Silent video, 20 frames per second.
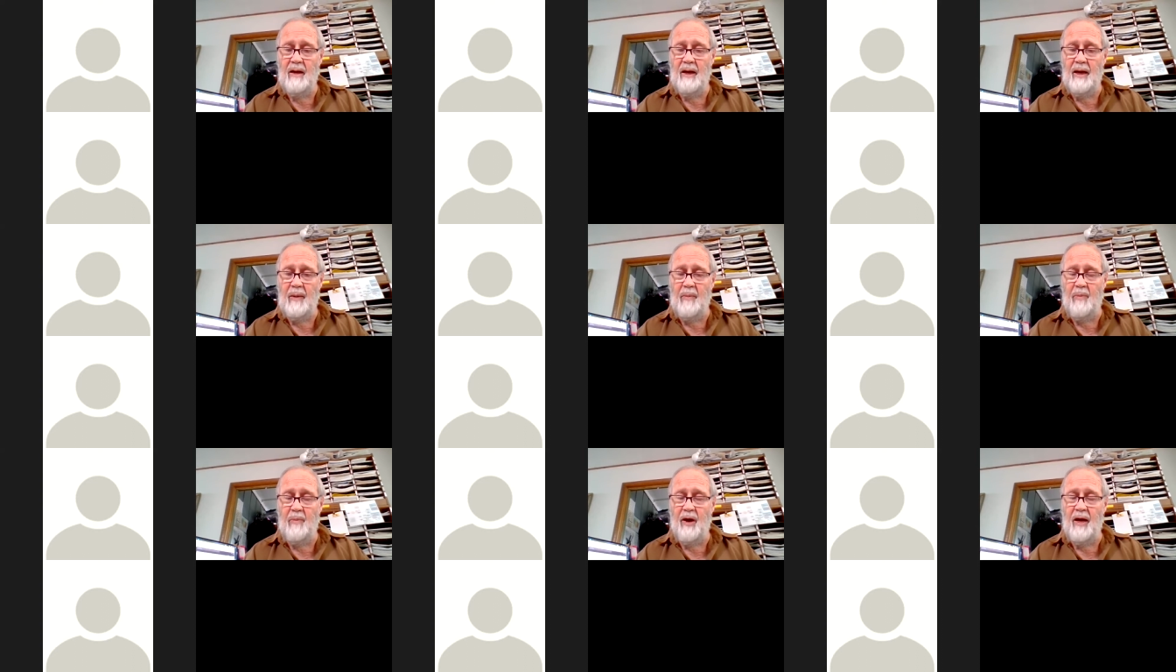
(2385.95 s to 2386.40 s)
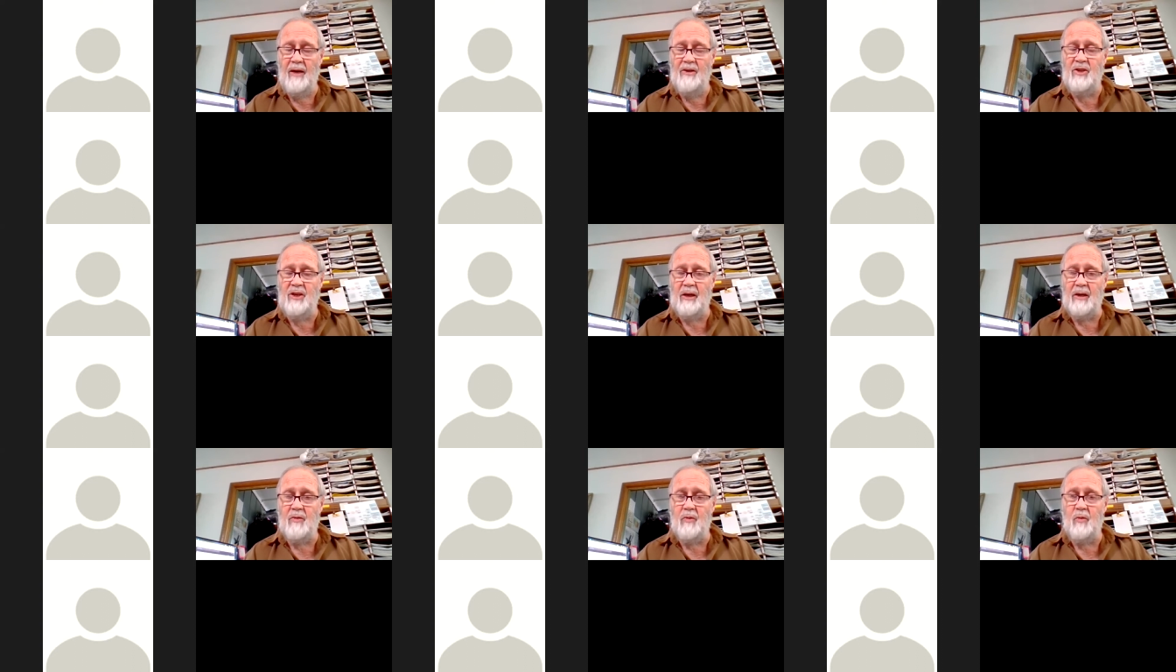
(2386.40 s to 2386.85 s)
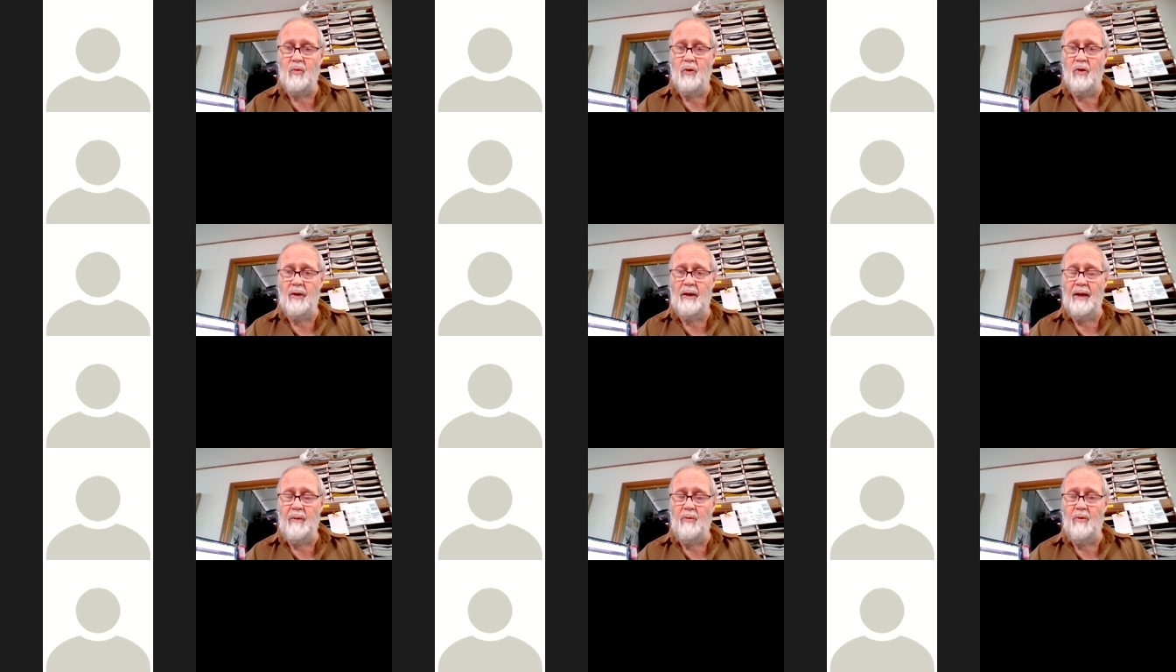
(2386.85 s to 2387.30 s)
a project
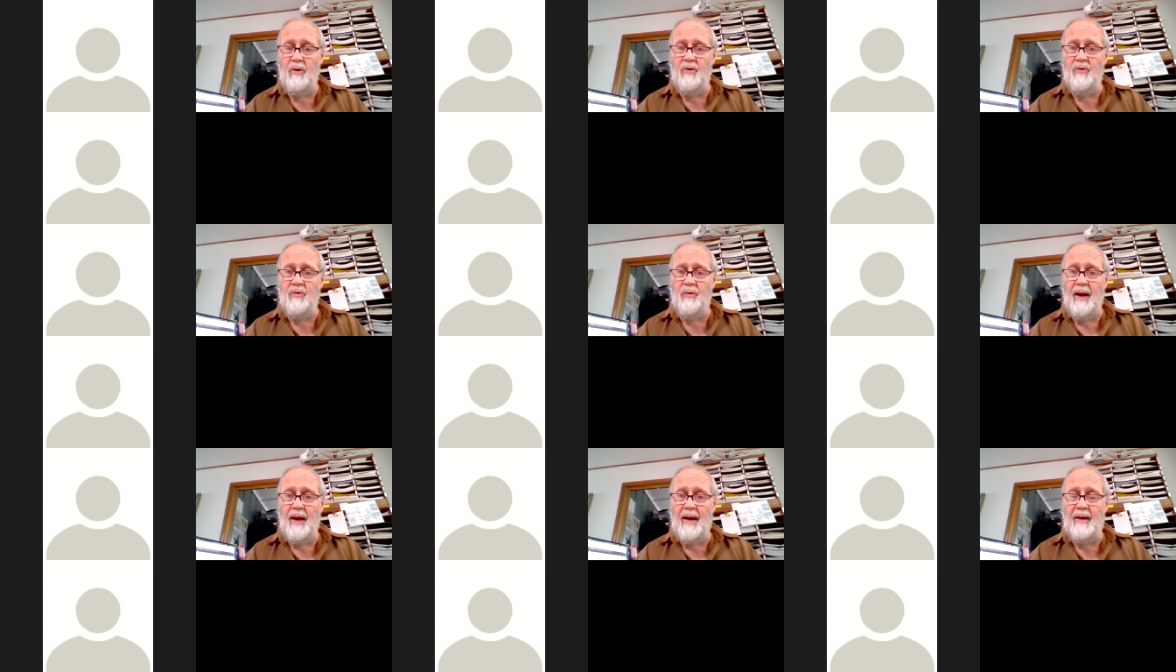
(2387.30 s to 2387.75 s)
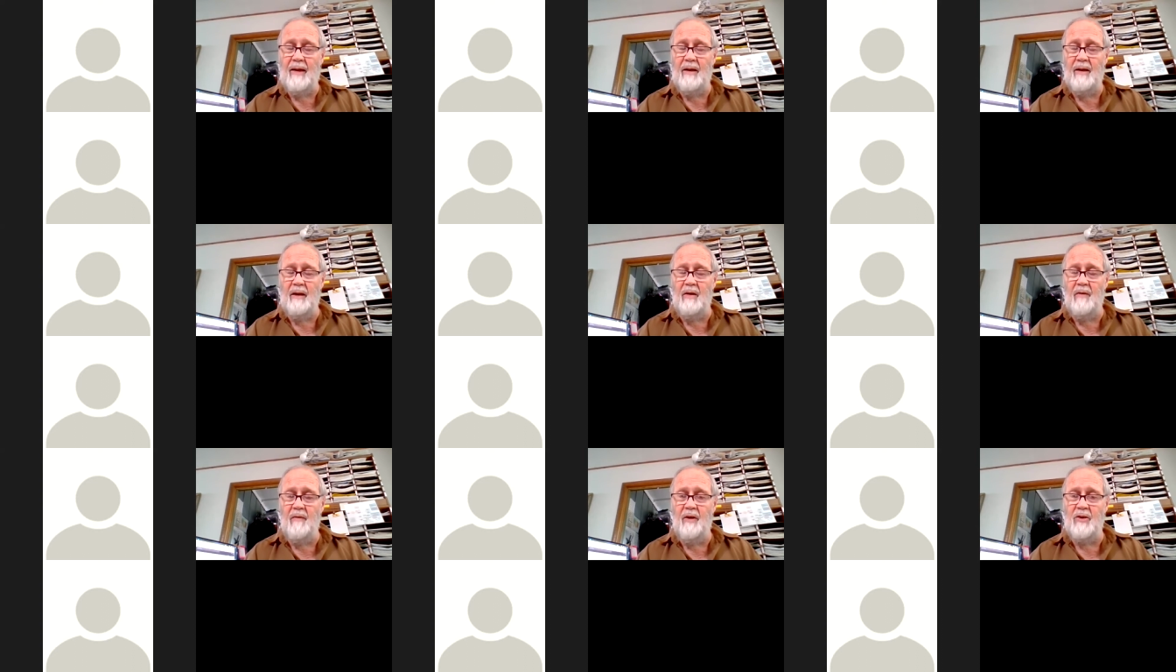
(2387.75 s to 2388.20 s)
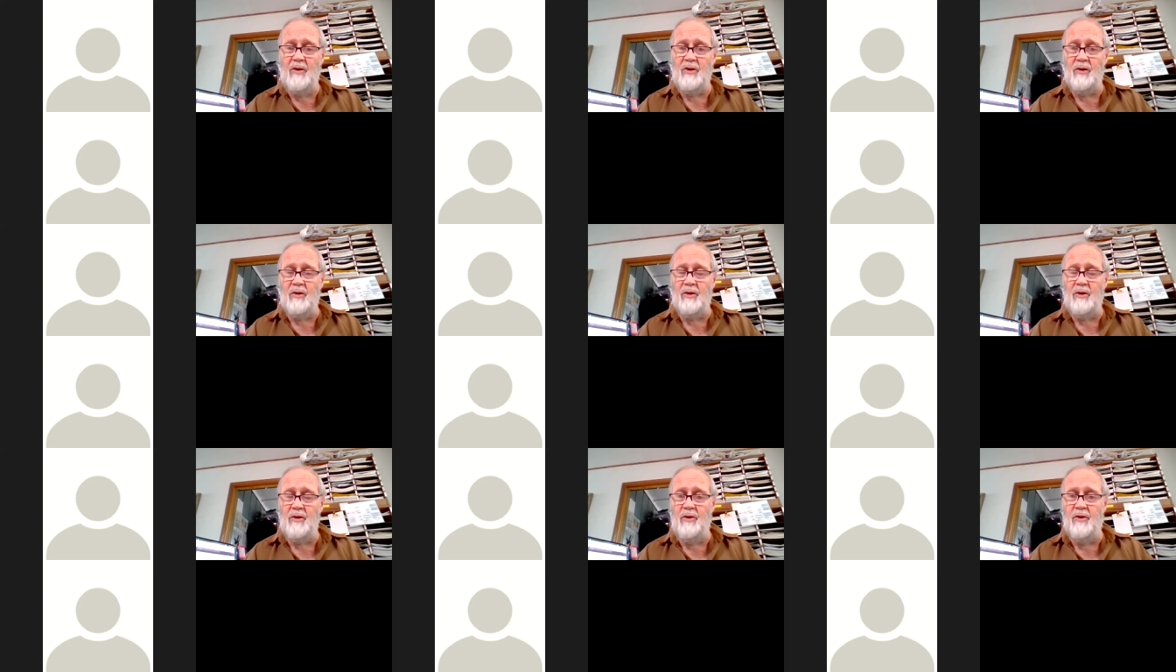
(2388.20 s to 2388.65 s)
where he would track an
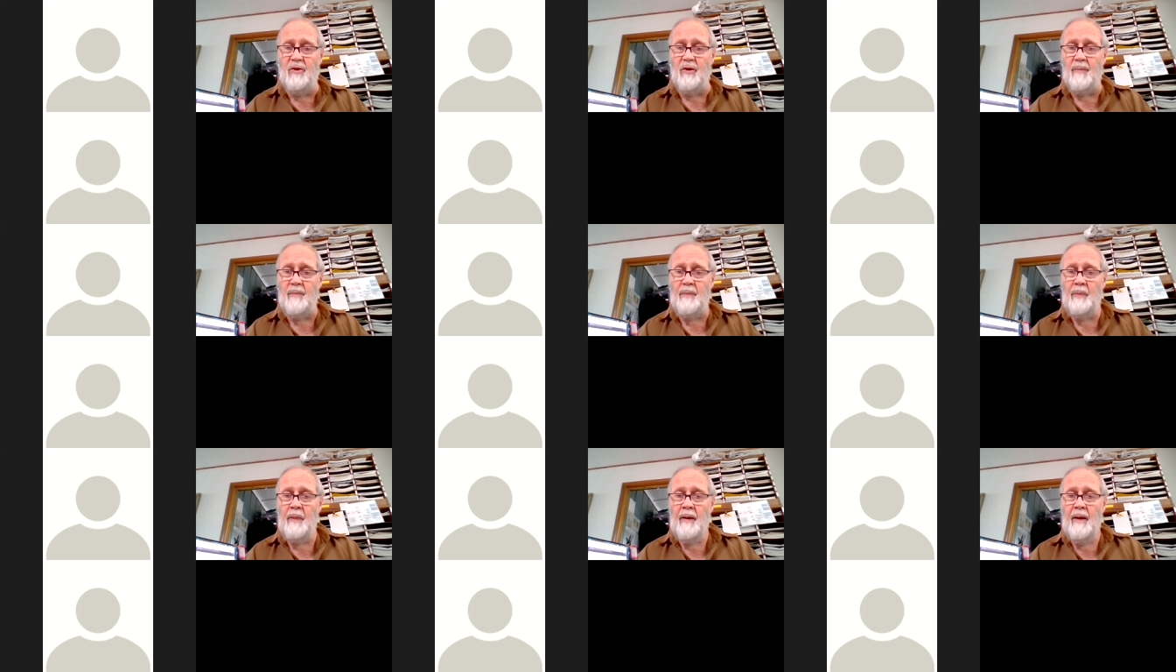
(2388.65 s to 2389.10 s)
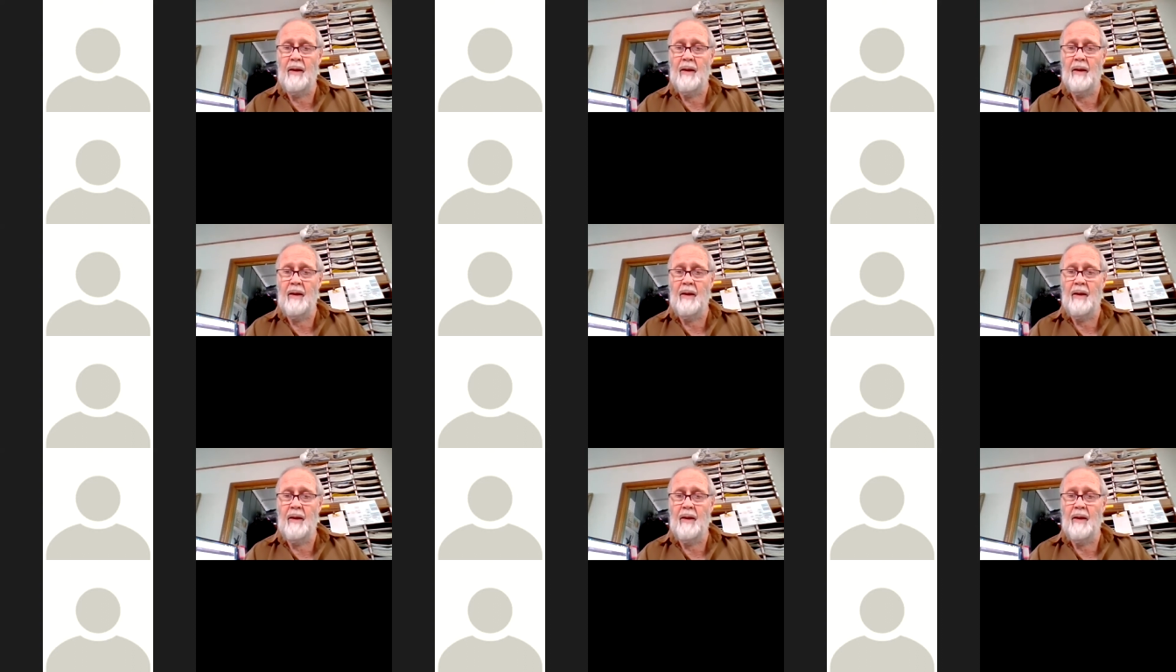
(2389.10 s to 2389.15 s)
individual cougar.